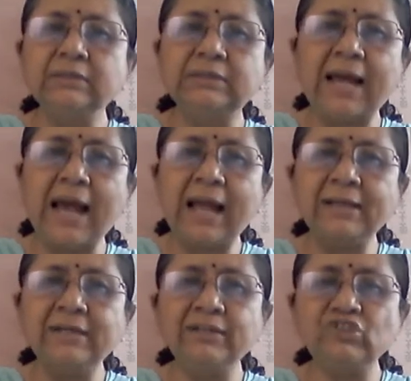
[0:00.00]

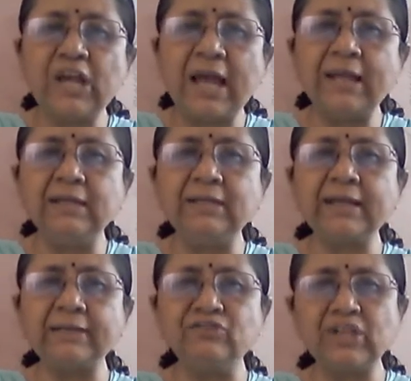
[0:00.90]
that child
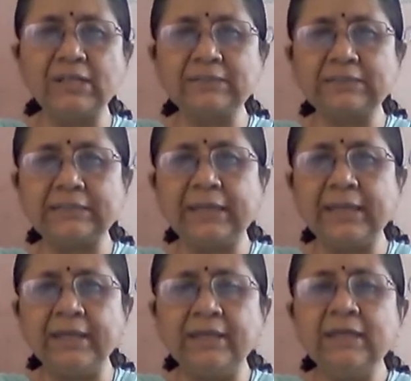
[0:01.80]
can just
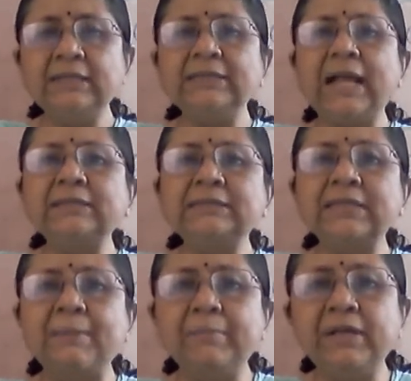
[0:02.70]
say that
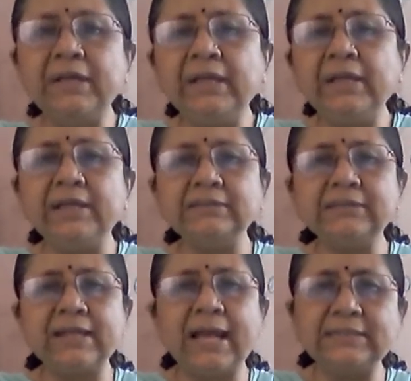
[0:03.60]
summary
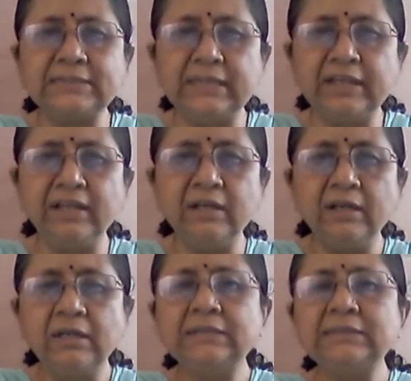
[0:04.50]
is writing
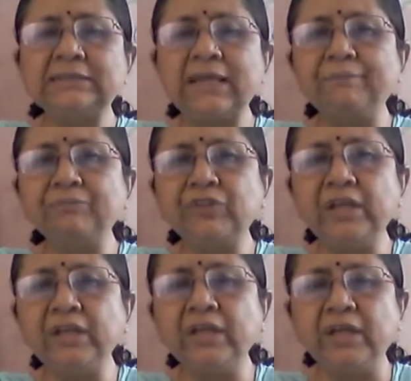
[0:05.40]

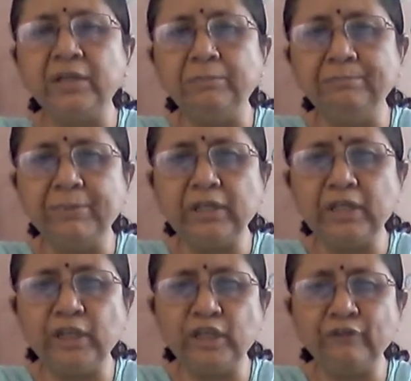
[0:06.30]
something in
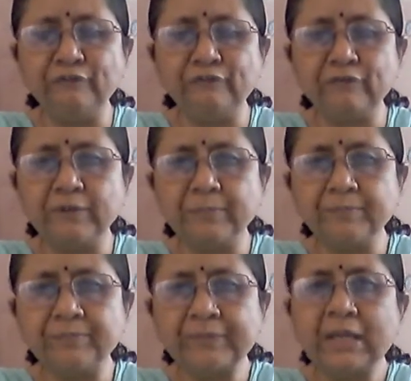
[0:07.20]
brief,
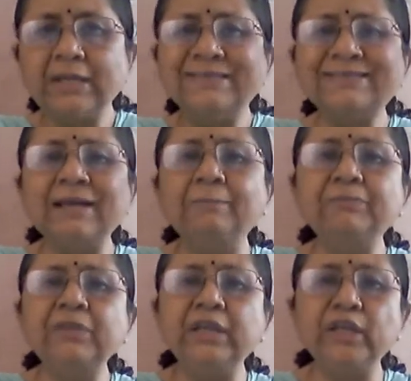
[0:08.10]

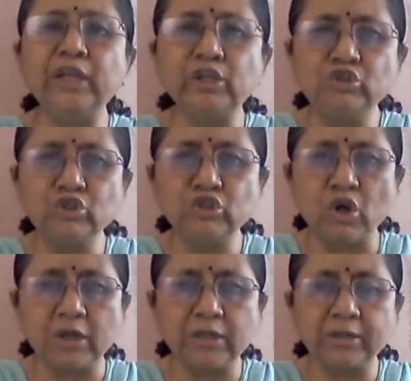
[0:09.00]
something in short.